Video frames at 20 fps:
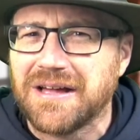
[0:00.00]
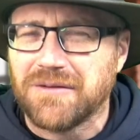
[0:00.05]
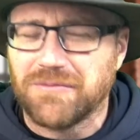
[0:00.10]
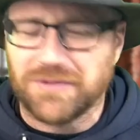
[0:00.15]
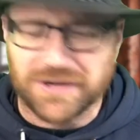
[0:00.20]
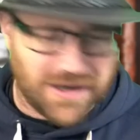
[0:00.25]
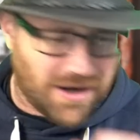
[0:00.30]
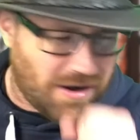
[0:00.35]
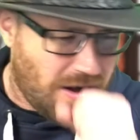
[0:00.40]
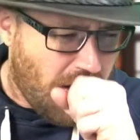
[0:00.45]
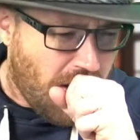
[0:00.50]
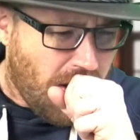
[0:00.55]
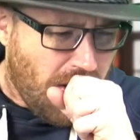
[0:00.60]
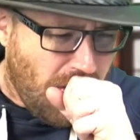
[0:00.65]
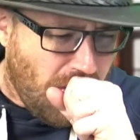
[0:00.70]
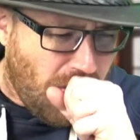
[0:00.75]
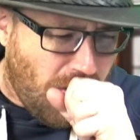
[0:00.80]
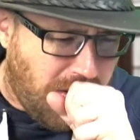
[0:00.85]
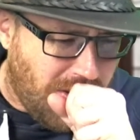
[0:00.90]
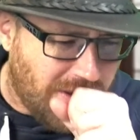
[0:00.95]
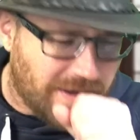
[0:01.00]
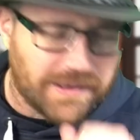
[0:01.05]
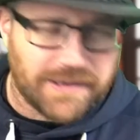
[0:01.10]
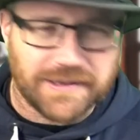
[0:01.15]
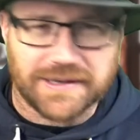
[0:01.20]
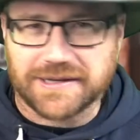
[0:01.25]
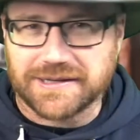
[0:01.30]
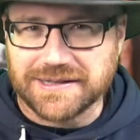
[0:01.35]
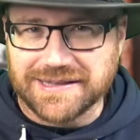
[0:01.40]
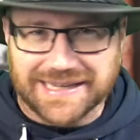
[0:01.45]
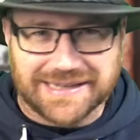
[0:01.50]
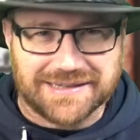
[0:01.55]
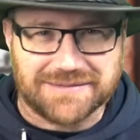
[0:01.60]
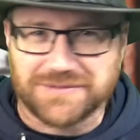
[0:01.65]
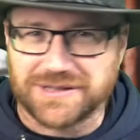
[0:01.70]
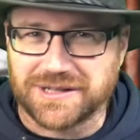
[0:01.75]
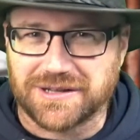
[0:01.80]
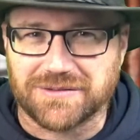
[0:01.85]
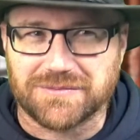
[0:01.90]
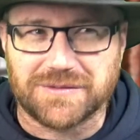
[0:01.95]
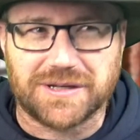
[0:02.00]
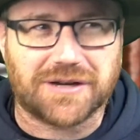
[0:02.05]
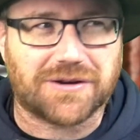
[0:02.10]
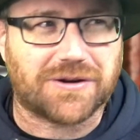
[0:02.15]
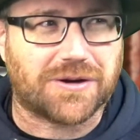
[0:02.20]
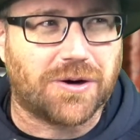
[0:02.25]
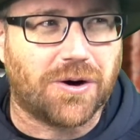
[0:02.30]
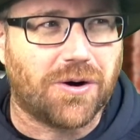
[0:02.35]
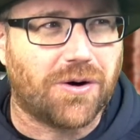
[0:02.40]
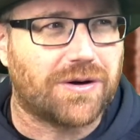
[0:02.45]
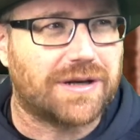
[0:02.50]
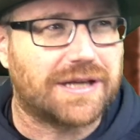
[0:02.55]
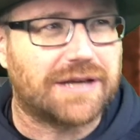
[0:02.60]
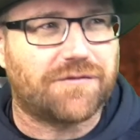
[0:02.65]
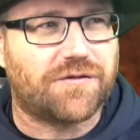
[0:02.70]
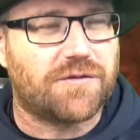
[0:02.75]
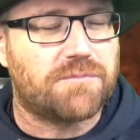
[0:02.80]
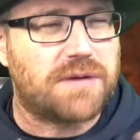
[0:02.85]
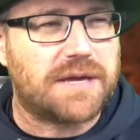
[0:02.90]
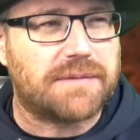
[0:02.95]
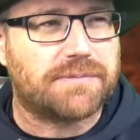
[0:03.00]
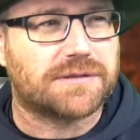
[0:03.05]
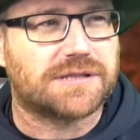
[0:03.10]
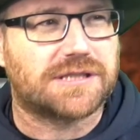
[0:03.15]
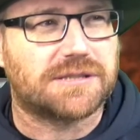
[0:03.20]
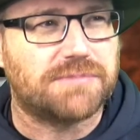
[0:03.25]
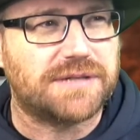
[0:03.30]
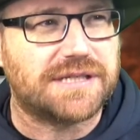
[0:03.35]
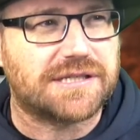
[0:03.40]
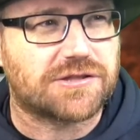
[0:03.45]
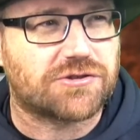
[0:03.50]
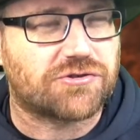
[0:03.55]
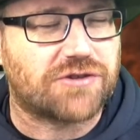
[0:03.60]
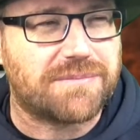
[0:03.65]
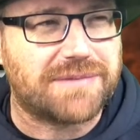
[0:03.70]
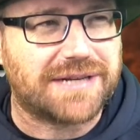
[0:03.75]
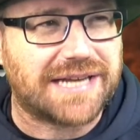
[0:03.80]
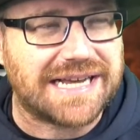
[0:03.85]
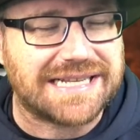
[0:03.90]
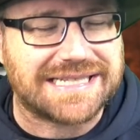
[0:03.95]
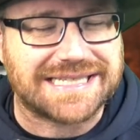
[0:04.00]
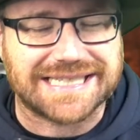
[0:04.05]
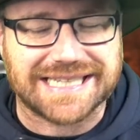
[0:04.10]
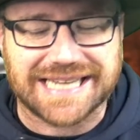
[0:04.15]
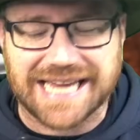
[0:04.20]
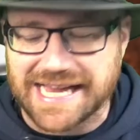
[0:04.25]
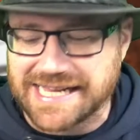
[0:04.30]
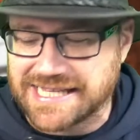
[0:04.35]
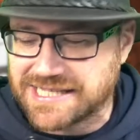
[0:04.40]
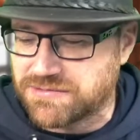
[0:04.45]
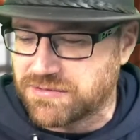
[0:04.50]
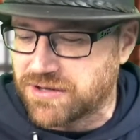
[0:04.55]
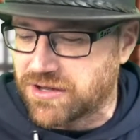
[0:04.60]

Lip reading: We're not we're not calling for people to be discriminated against.